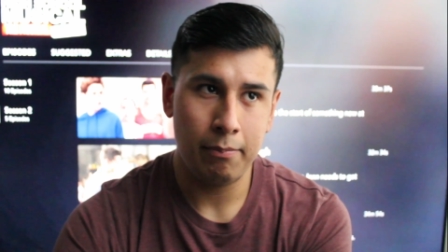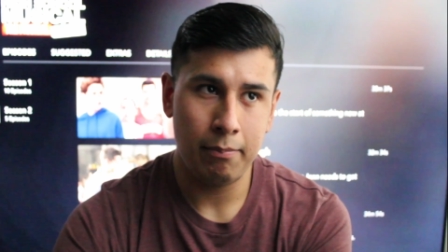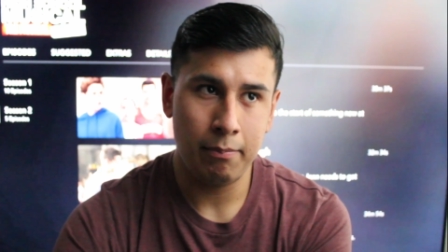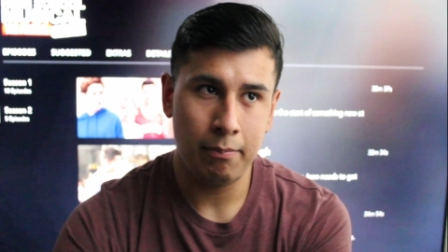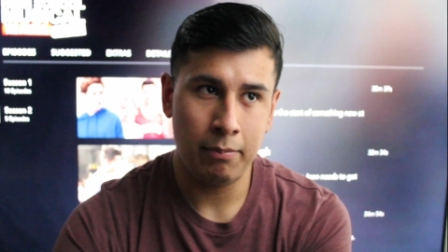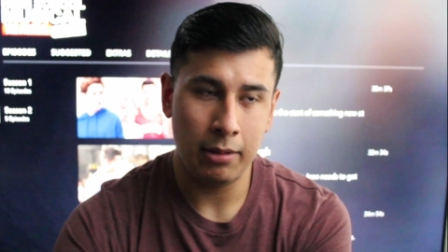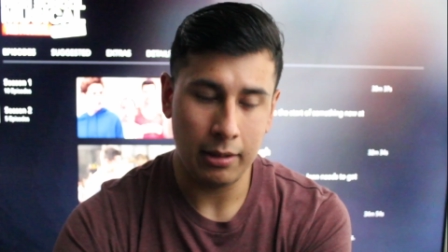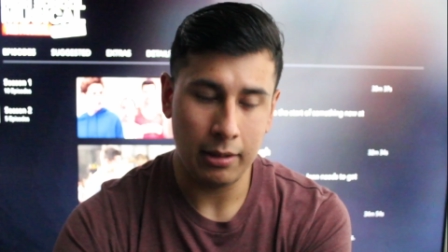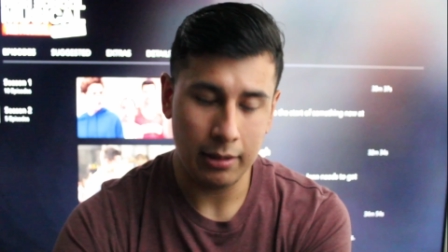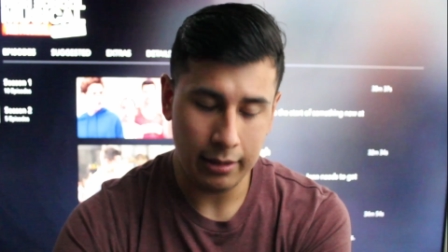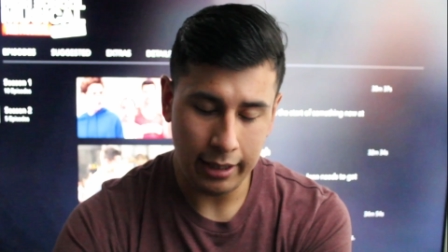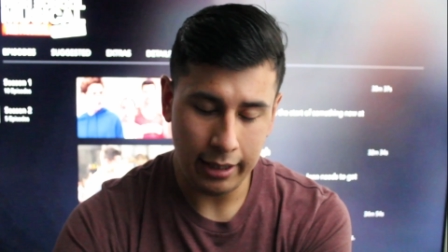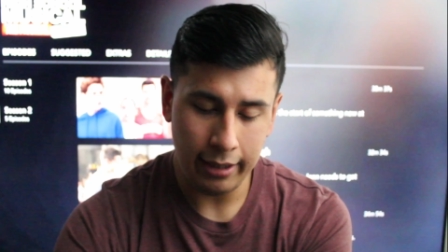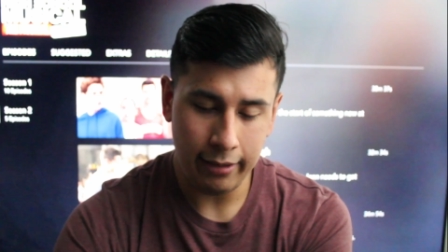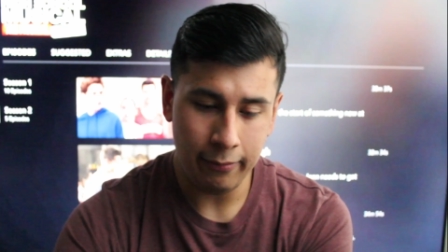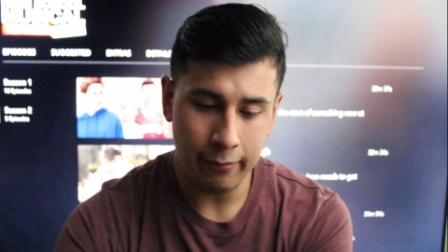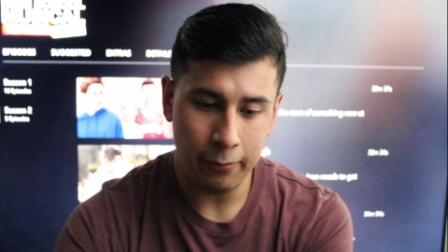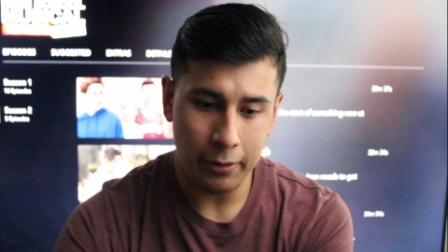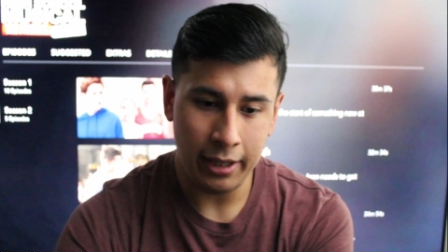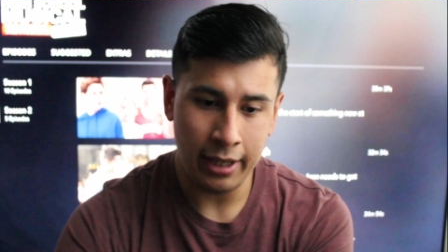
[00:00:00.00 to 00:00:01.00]
believe
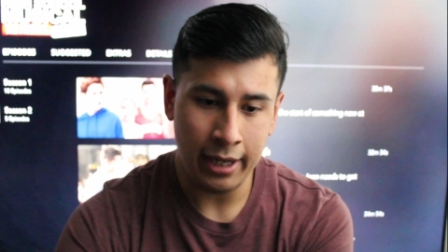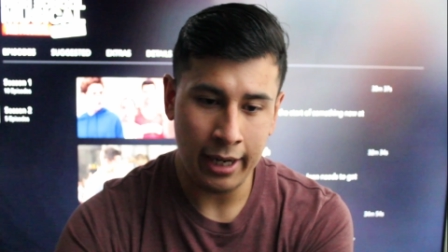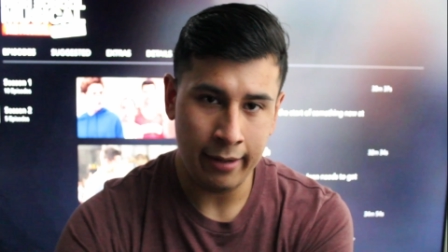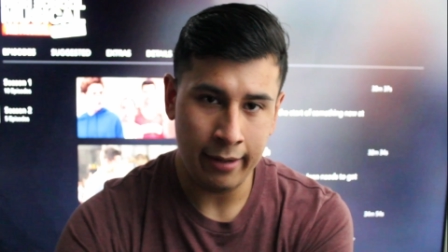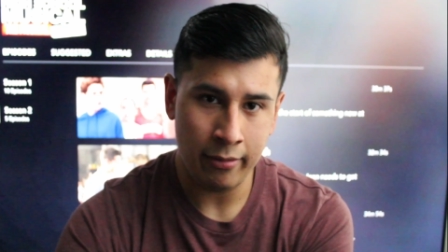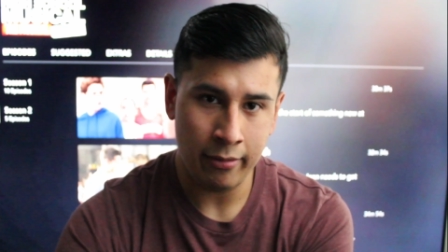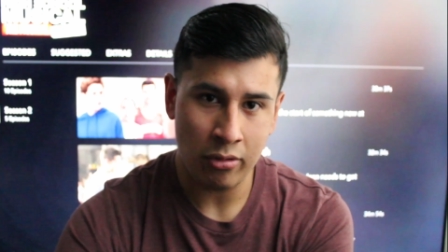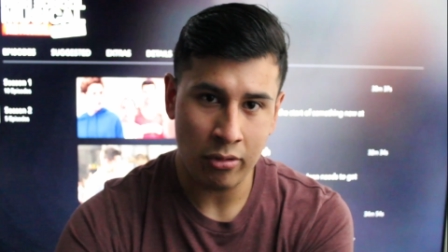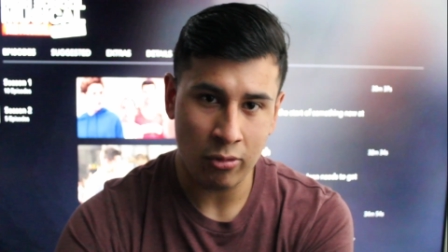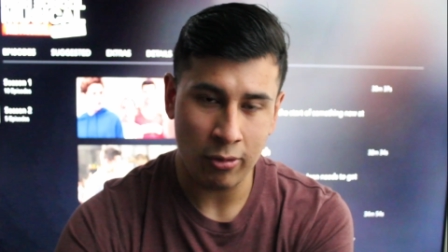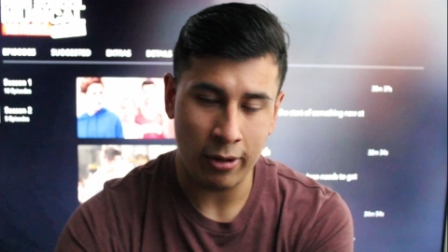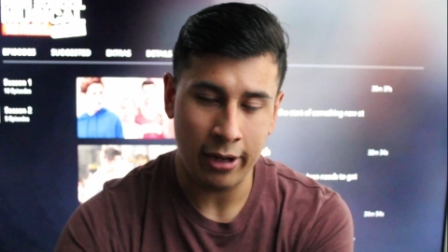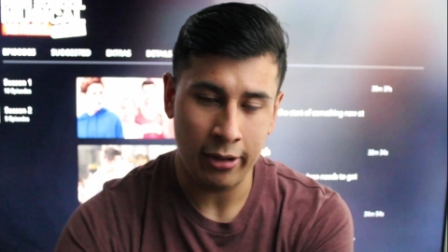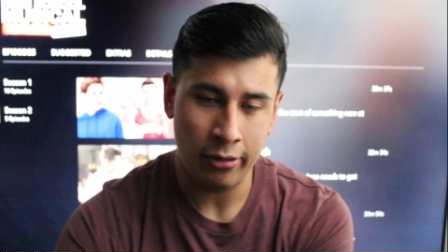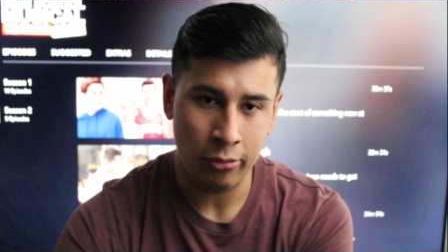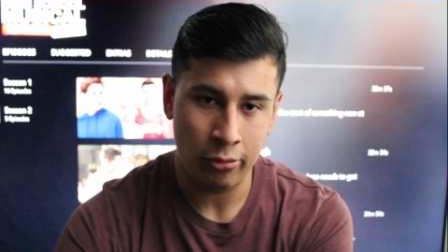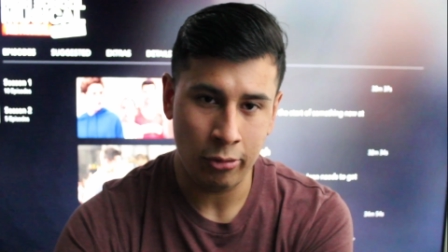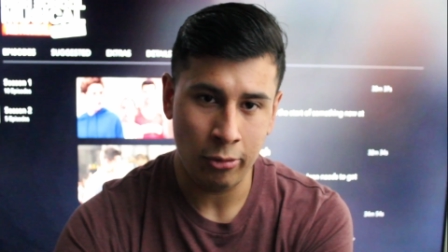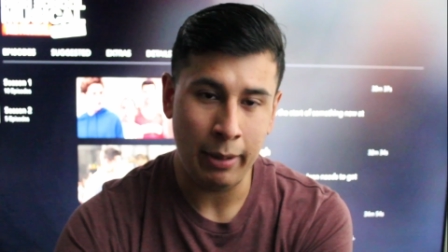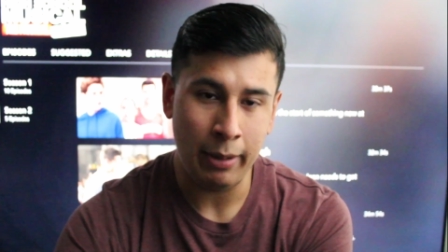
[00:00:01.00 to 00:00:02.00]
we head straight
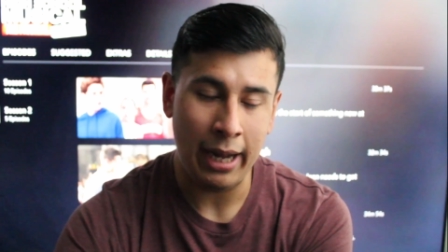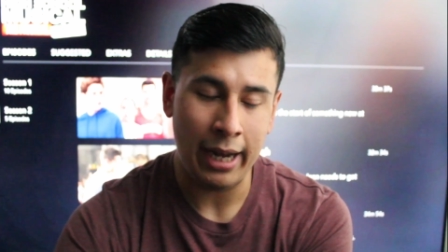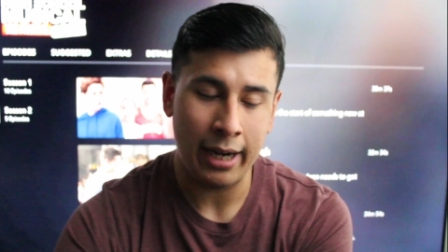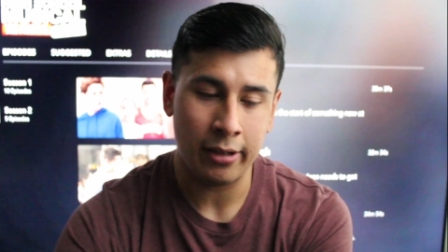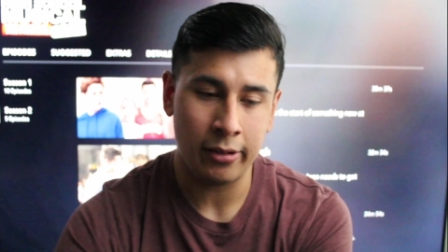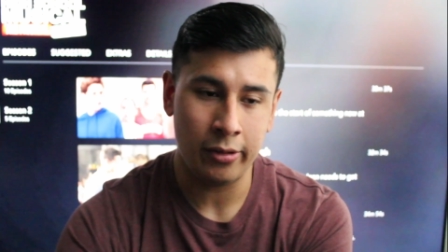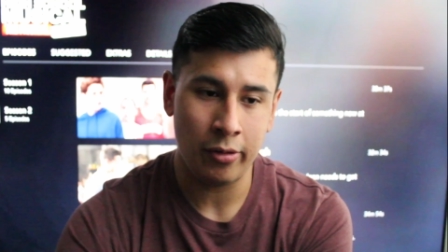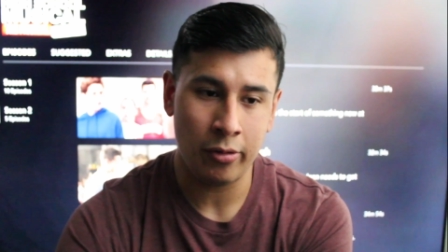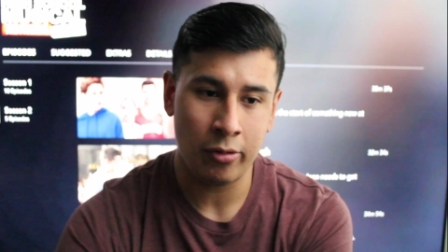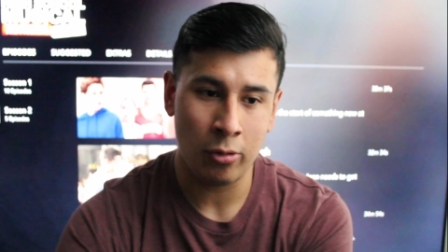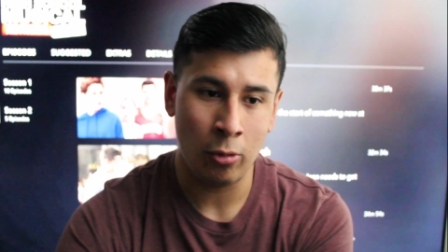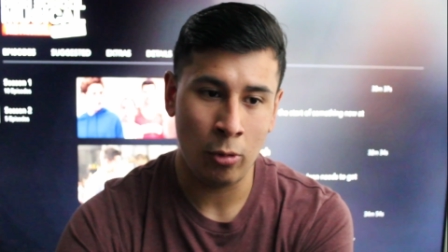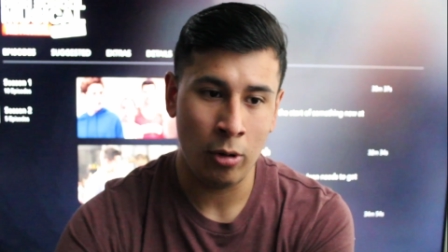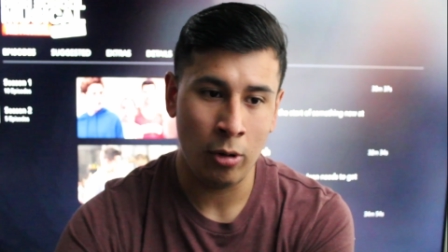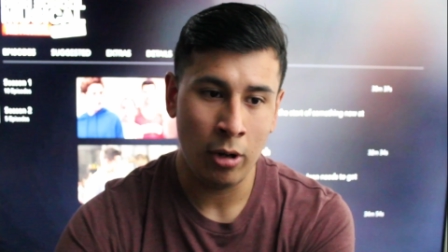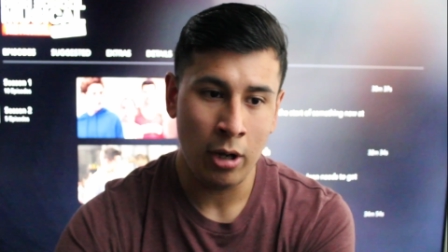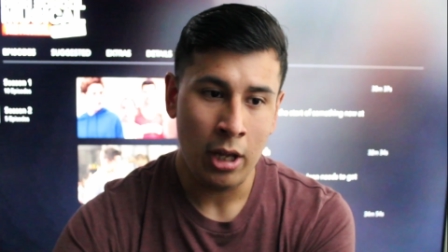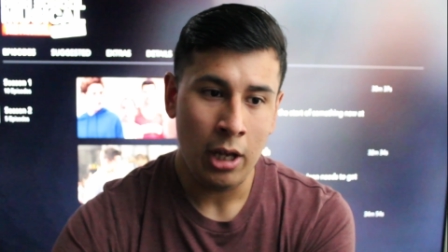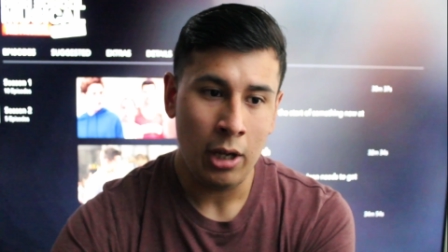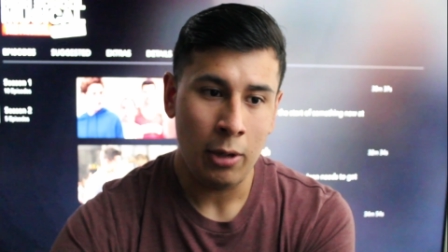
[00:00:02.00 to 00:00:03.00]
to back to the school.
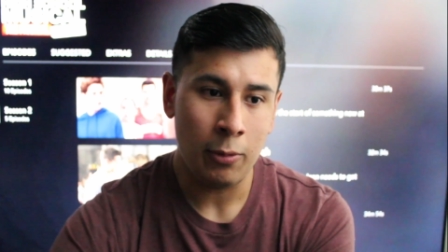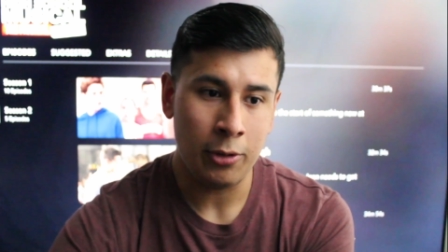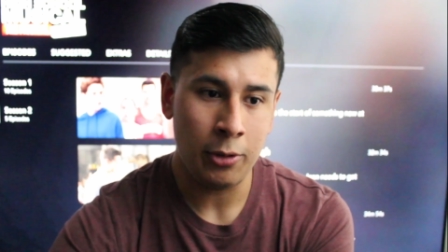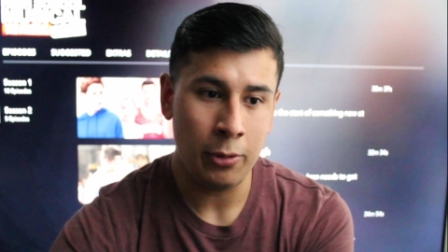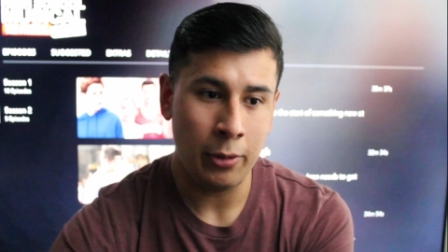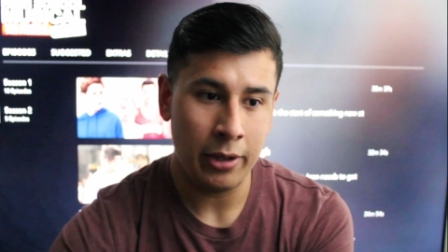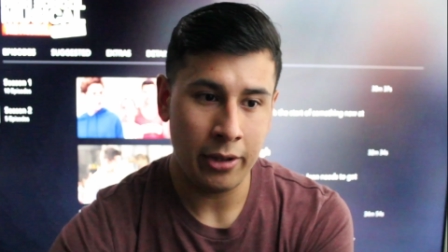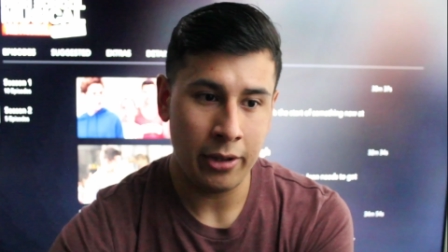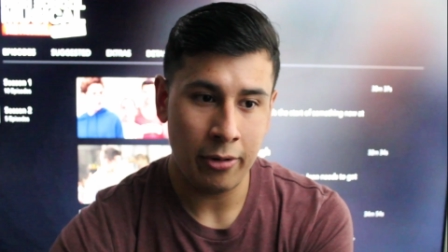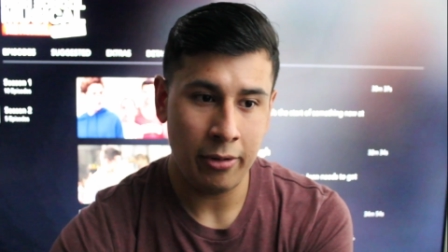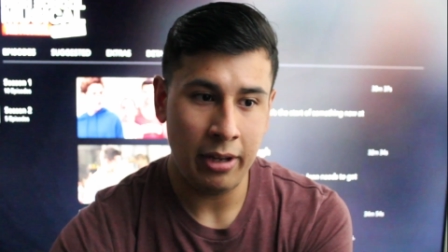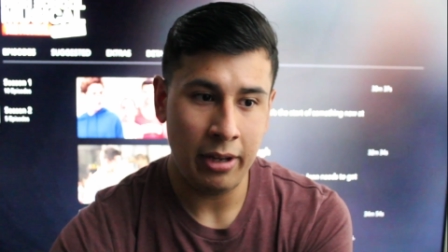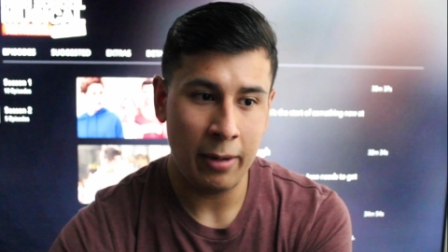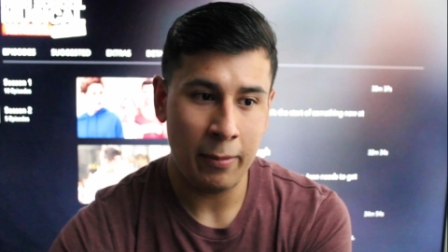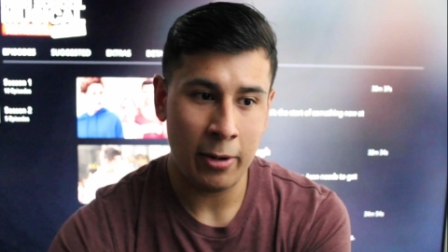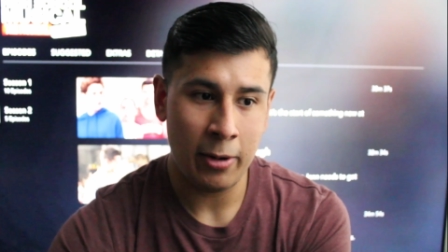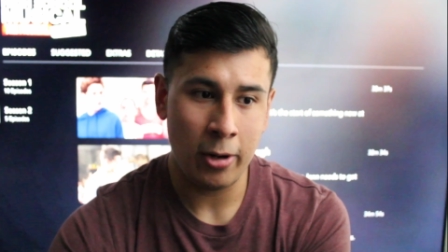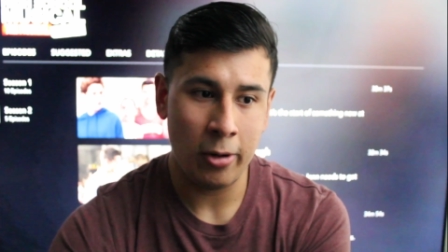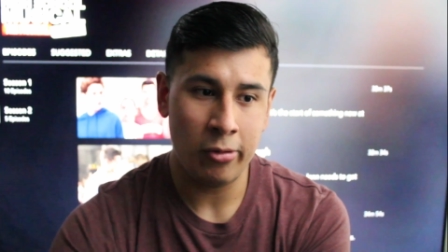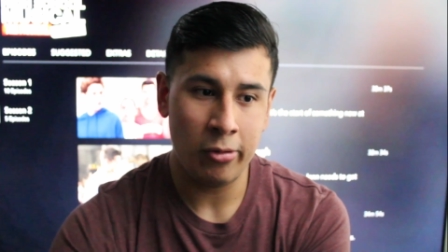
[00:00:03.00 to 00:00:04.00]
We're doing another day of
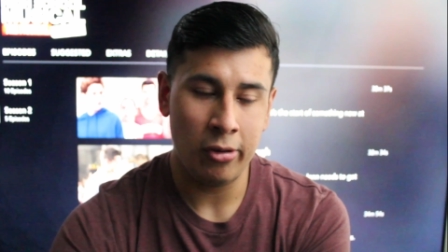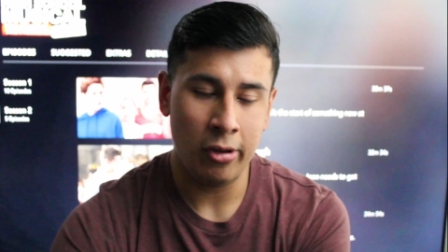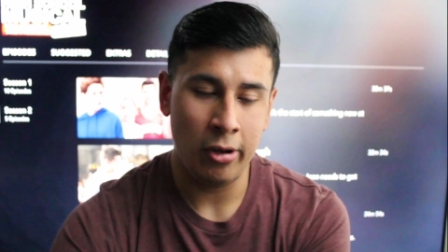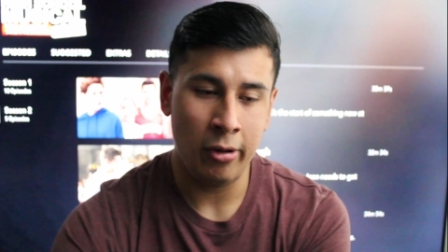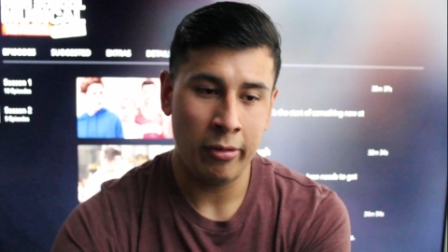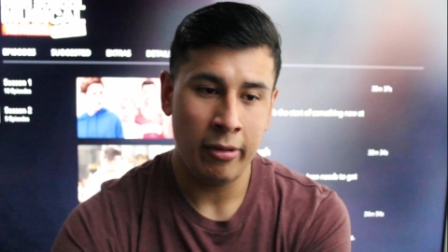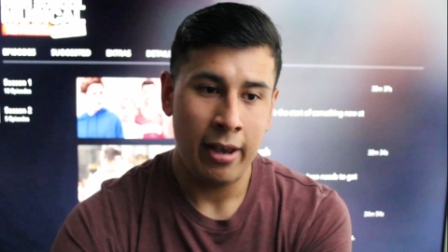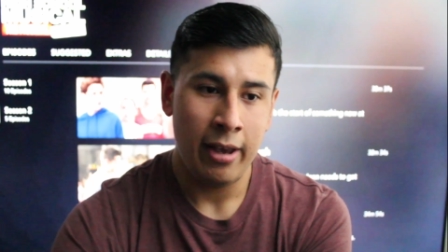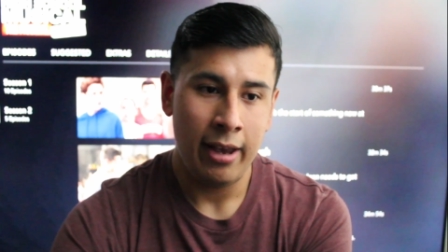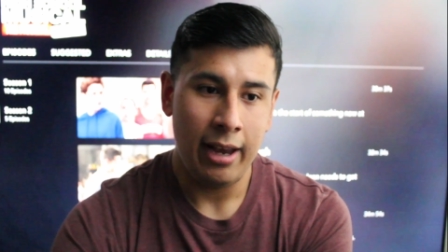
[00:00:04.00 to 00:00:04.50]
rehearsals.